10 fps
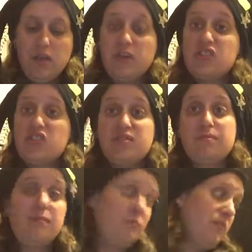which
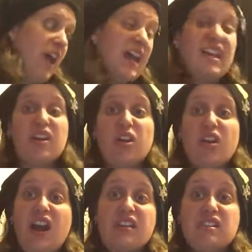I like
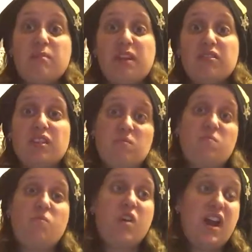her idea better
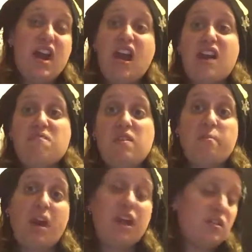than what I had in
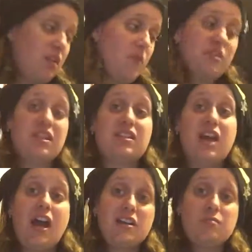mind. I was gonna
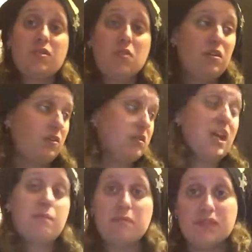tie him to it or
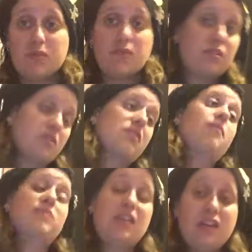tape him to it or
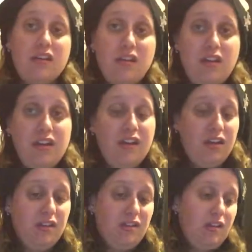something,
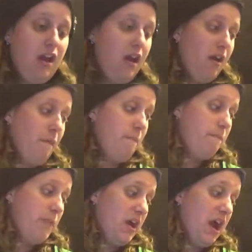
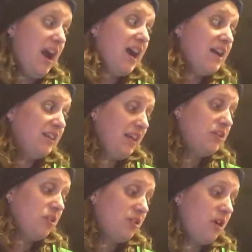but
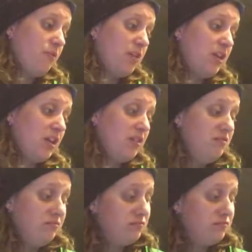it turned out really good.